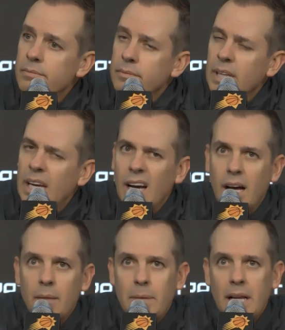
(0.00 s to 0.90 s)
Yeah,
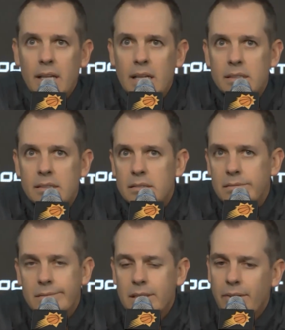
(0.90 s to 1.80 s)
I mean, that
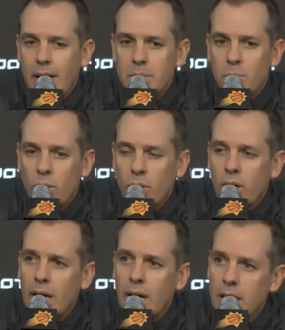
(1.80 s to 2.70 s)
stuff happens more
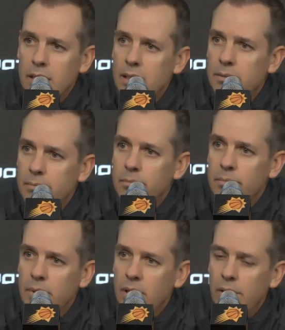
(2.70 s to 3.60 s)
organically.
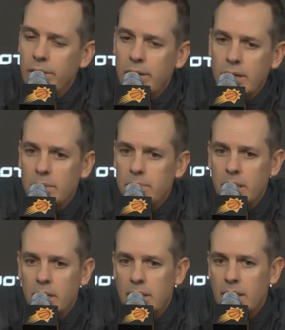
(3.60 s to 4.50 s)

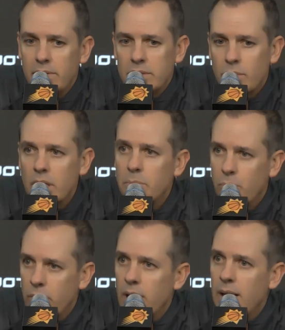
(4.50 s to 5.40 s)
Devin's running the
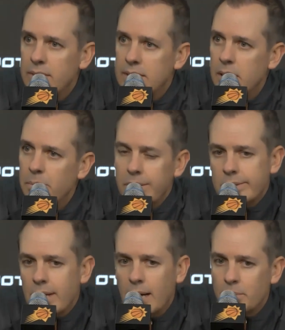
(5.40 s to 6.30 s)
point, obviously, but there's
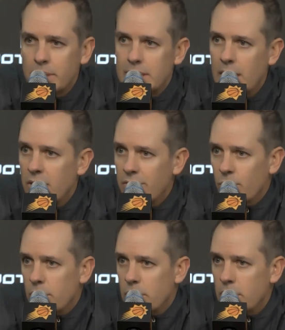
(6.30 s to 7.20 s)
times where he's down the
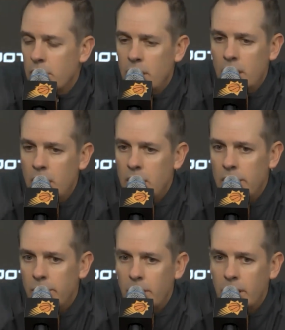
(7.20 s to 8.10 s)
floor and,
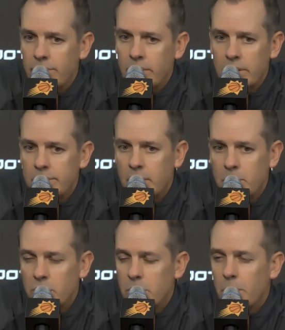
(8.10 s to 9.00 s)
we have a
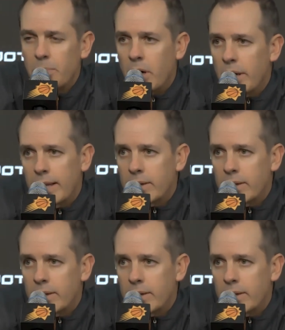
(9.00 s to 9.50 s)
multiple ball handler